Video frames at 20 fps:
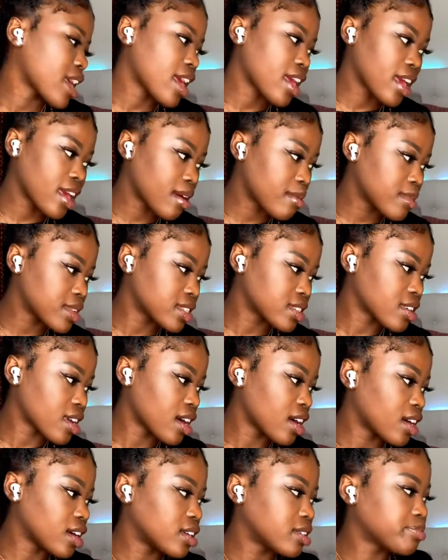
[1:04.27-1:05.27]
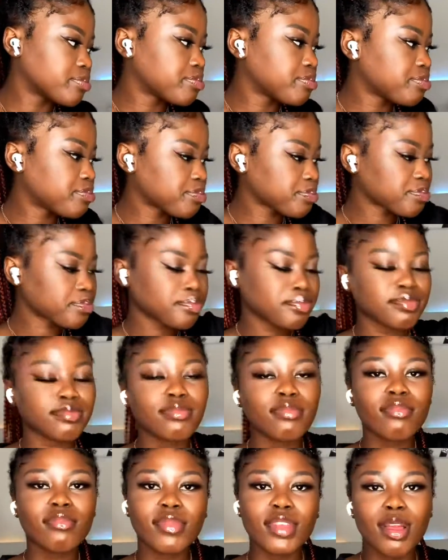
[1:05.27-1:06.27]
Amazon.
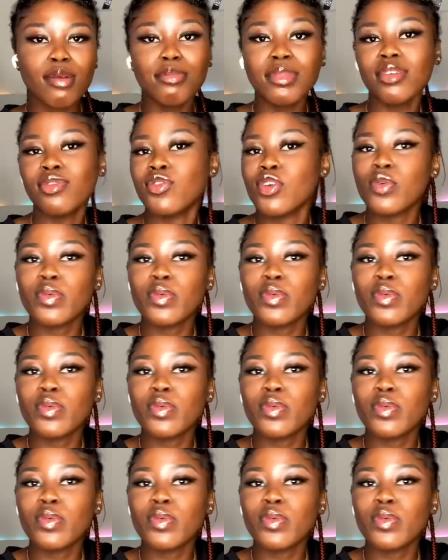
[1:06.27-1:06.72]
Before